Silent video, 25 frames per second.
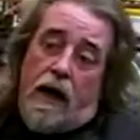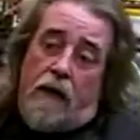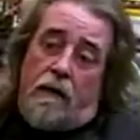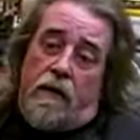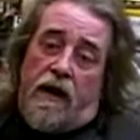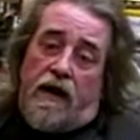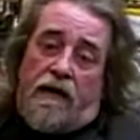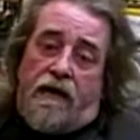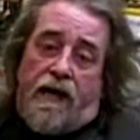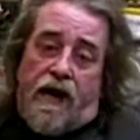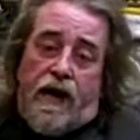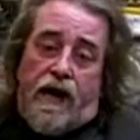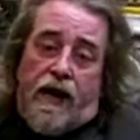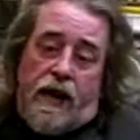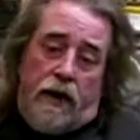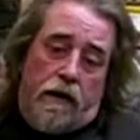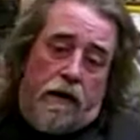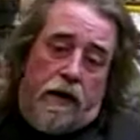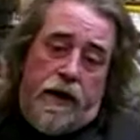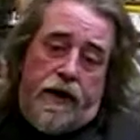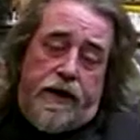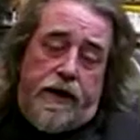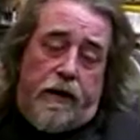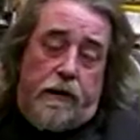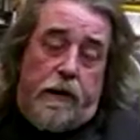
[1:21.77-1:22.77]
But for
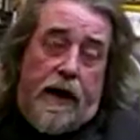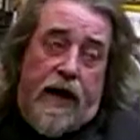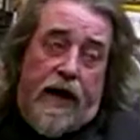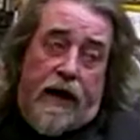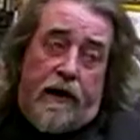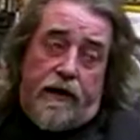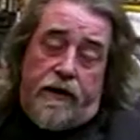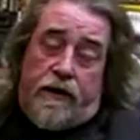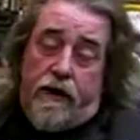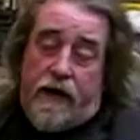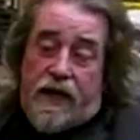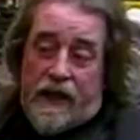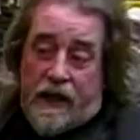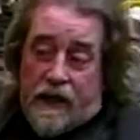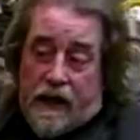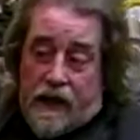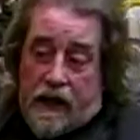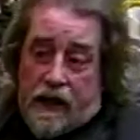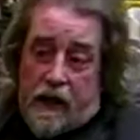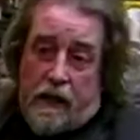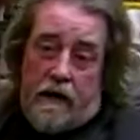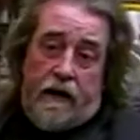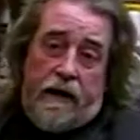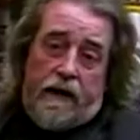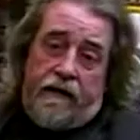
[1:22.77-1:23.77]
£200, which is the
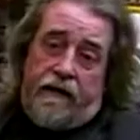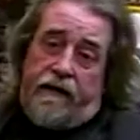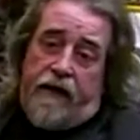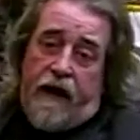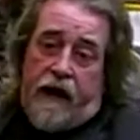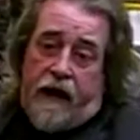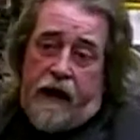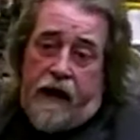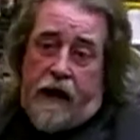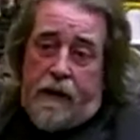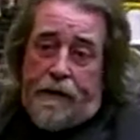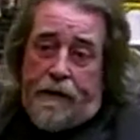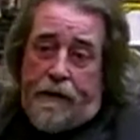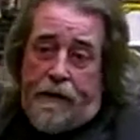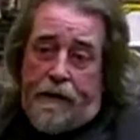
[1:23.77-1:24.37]
current figure,